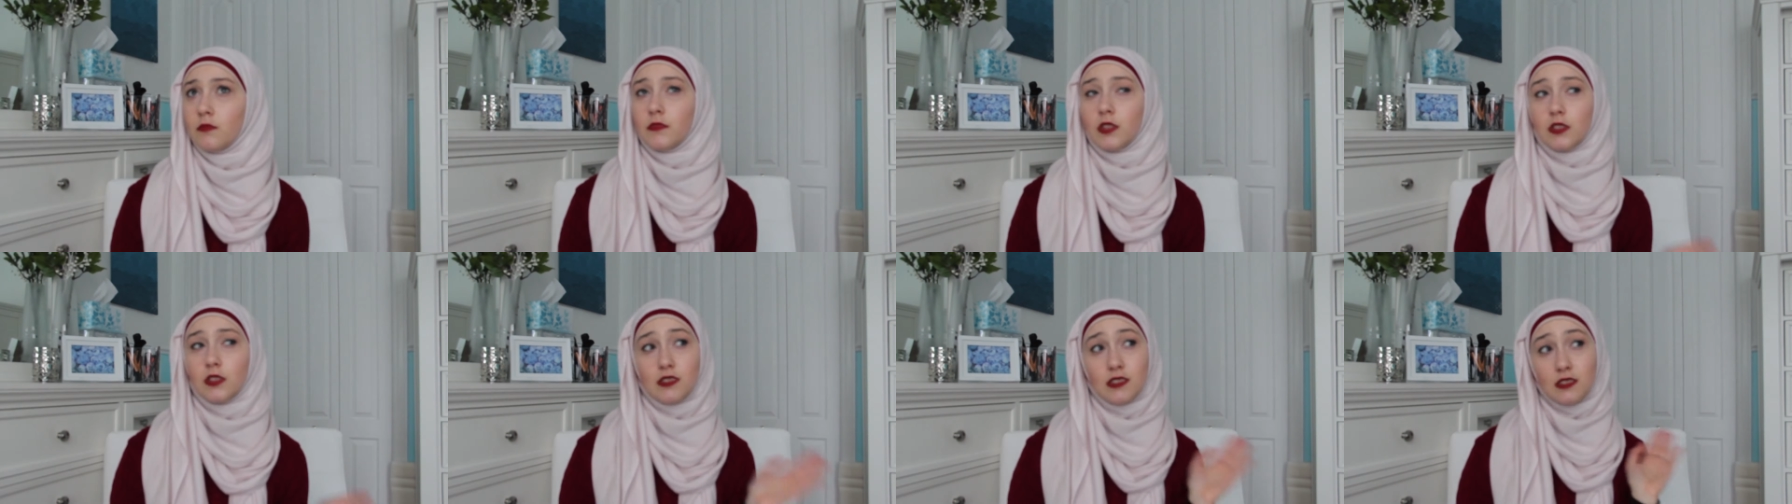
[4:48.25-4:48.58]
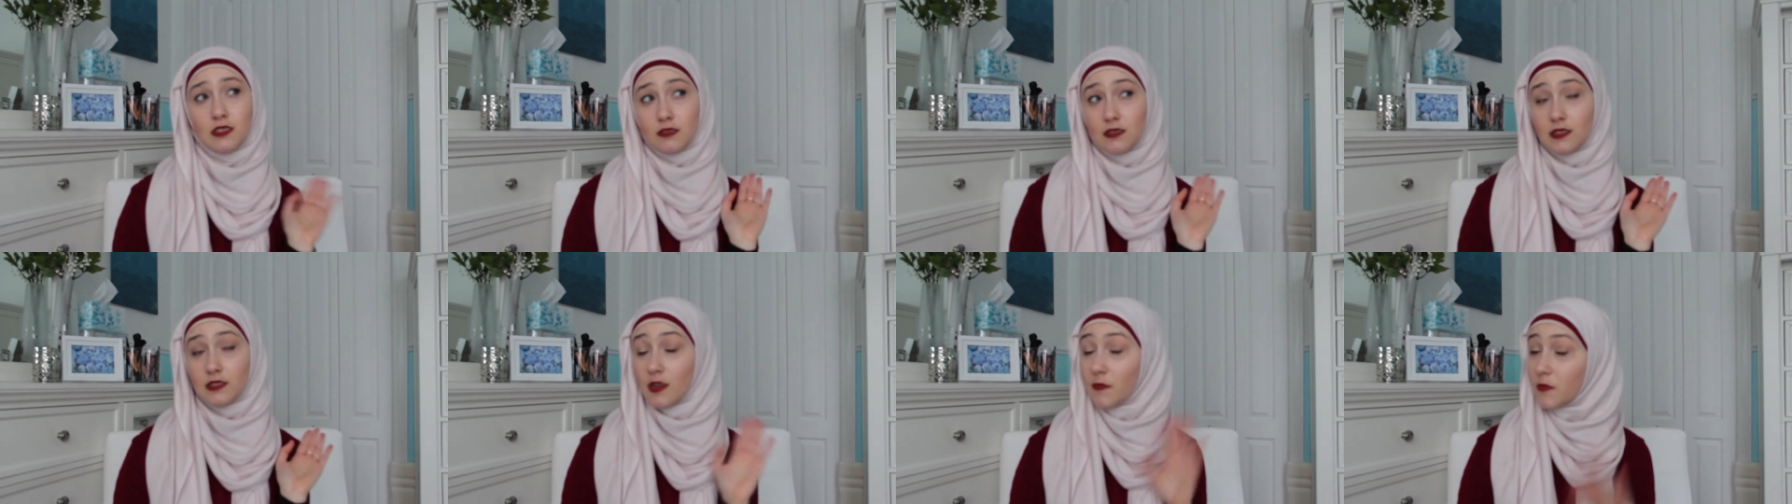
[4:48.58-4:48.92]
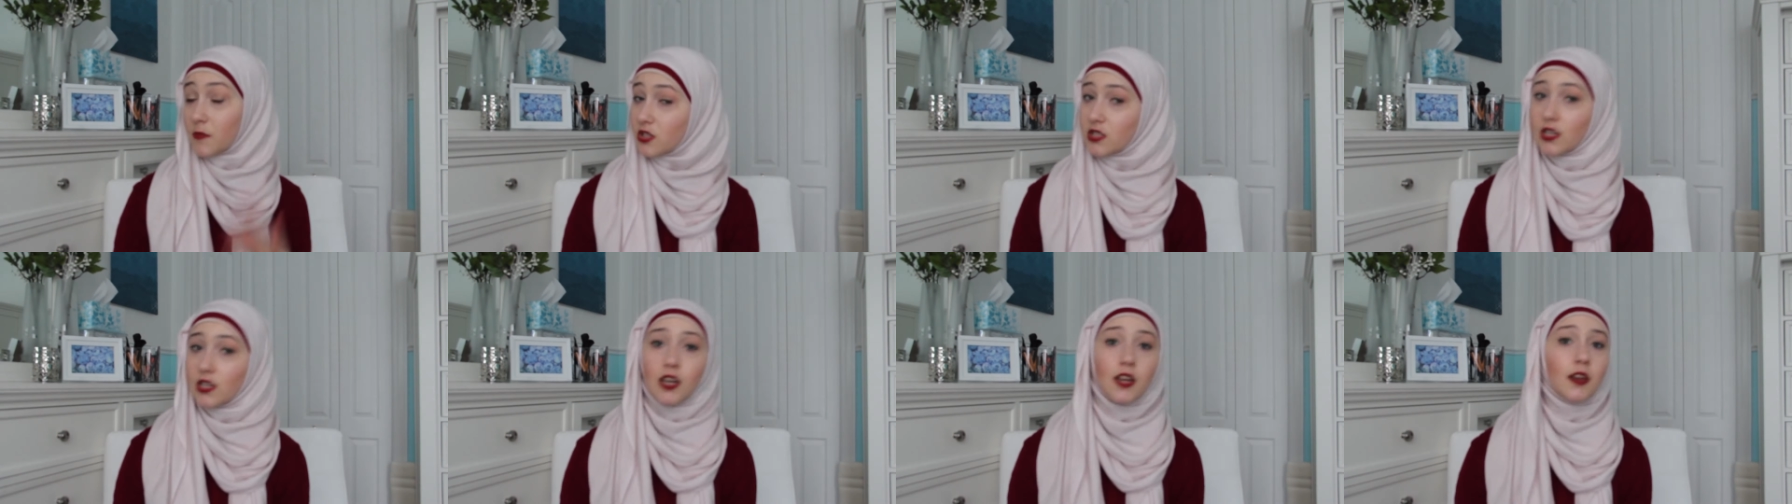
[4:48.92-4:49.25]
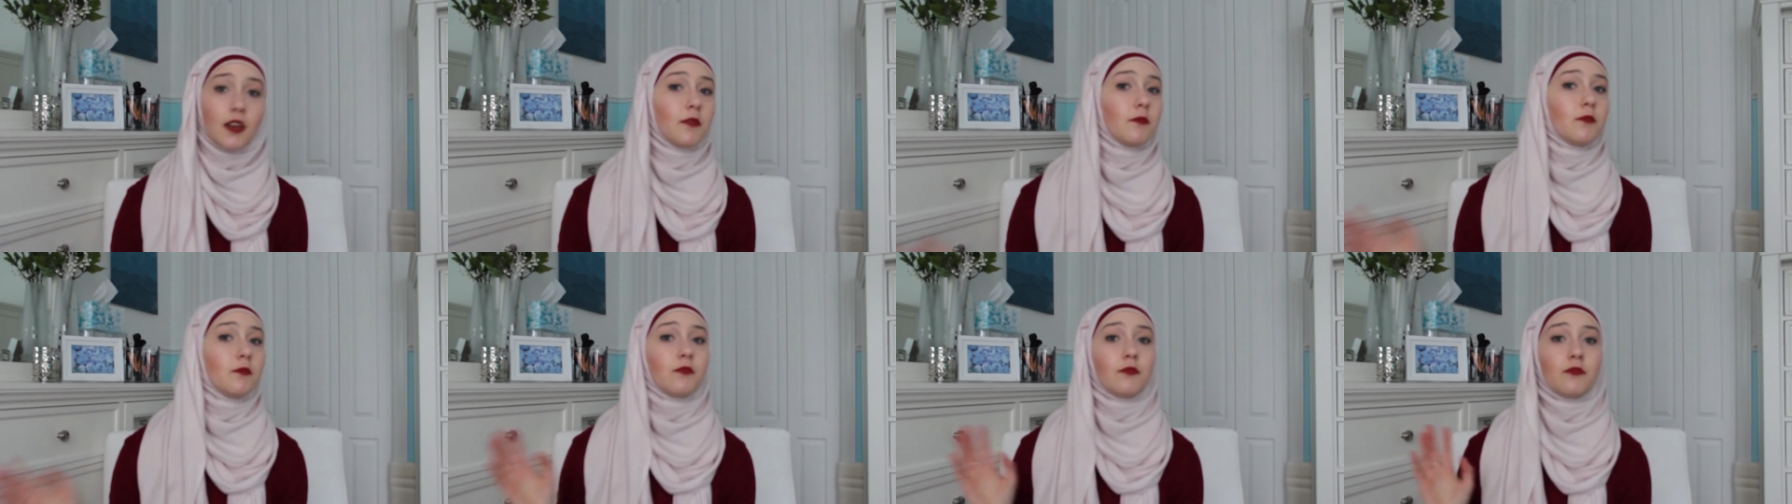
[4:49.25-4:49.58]

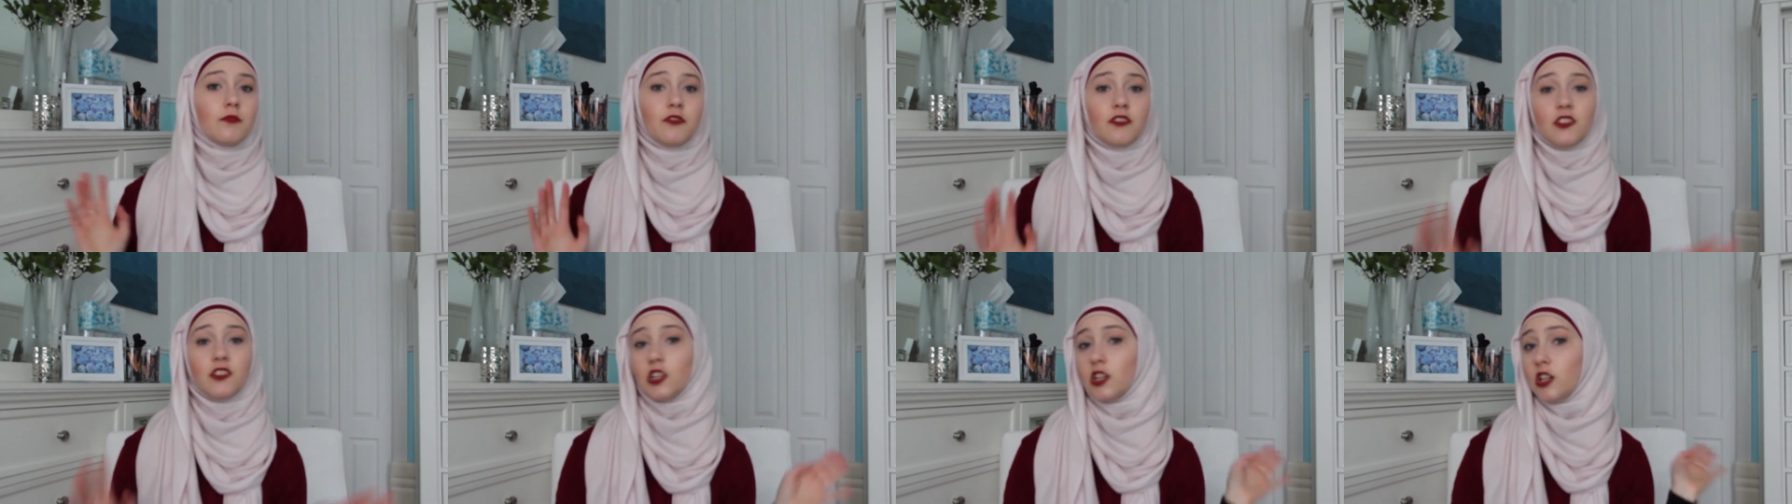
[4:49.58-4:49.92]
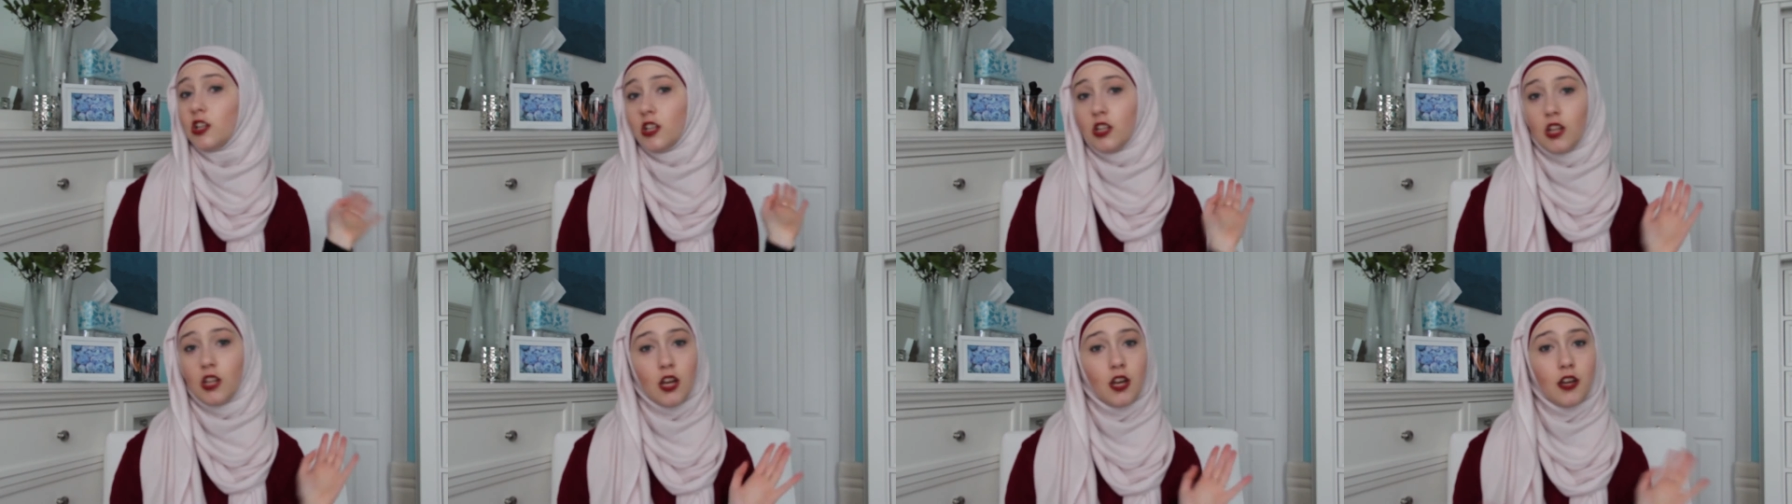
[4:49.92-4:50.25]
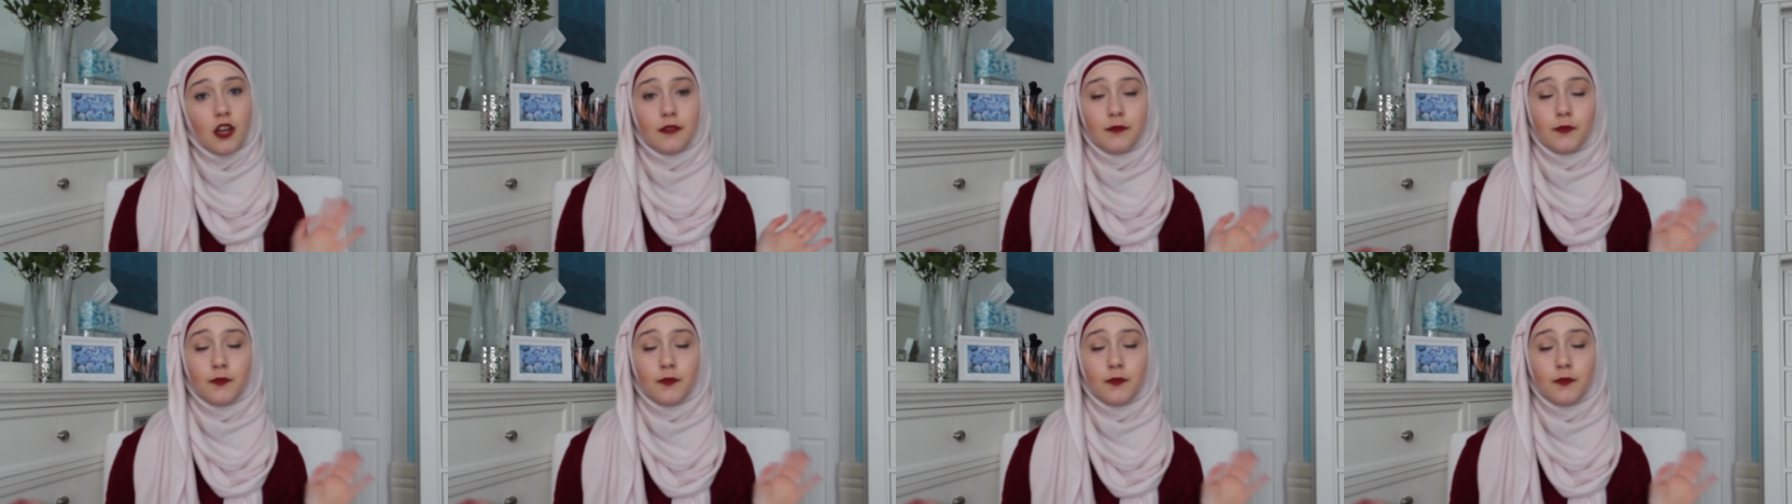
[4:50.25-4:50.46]
summertime, fall,